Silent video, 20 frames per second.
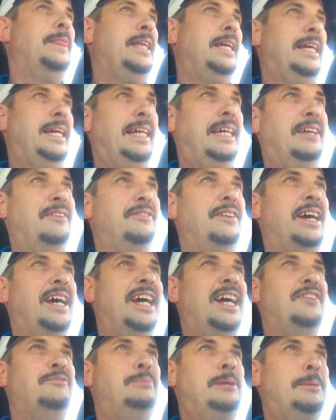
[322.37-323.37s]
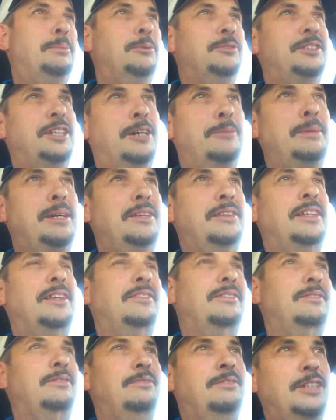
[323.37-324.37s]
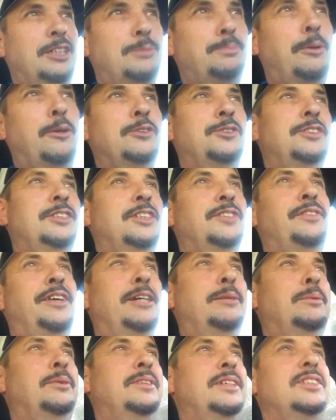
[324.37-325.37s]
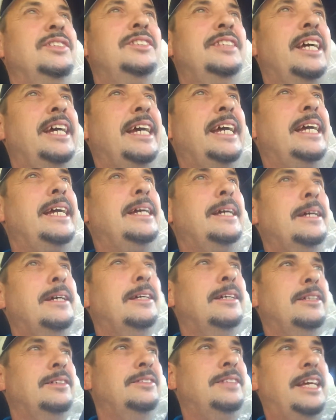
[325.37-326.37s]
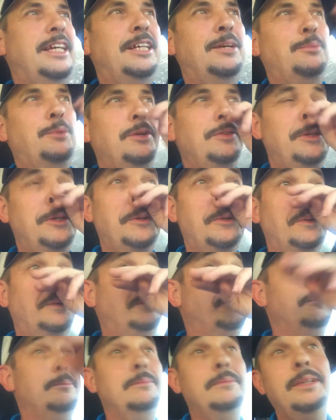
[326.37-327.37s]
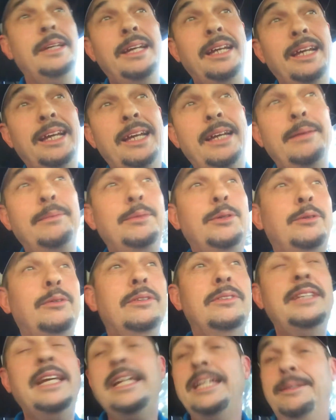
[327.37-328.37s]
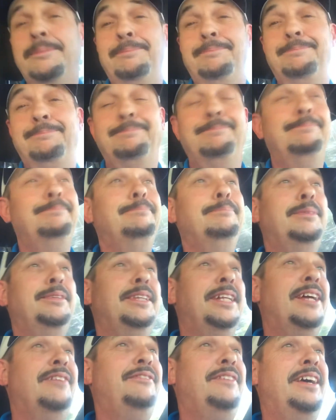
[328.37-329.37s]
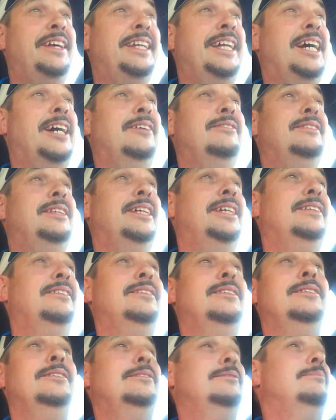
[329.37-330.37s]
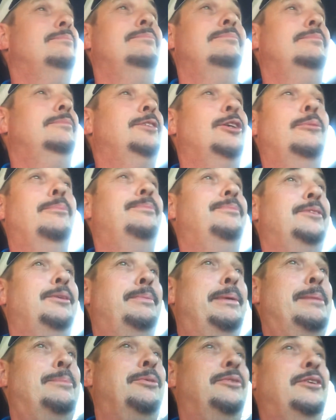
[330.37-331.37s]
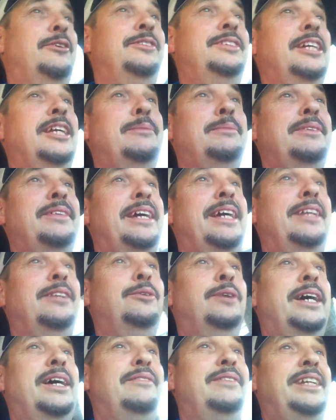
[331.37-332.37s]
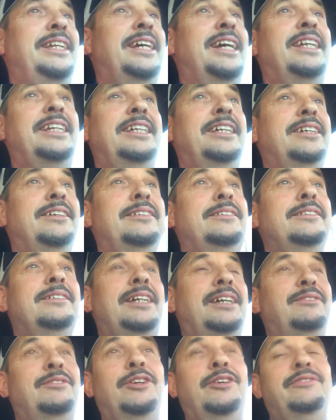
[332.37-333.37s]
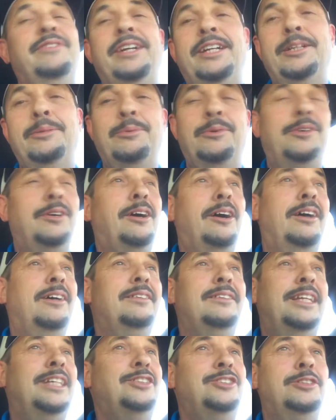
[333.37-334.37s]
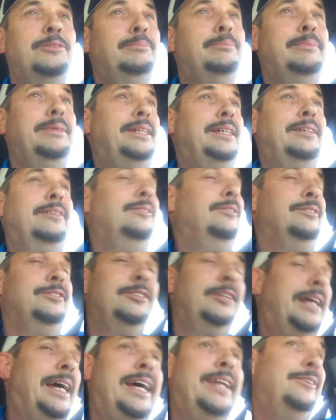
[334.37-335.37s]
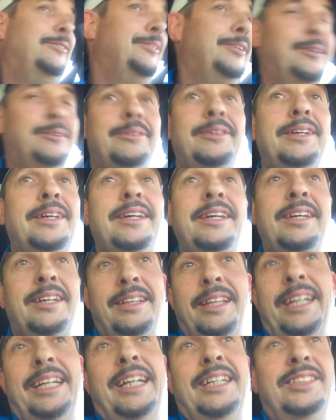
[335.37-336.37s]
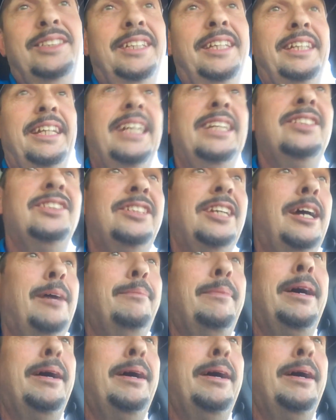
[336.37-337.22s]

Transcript: if I have people tell me that this person is available this day, take him with you, I'm going to take him. But then I find out that the people that are telling me that don't have any idea if they're available or not, and they shouldn't be, or so, I don't know. Like I said, it's not my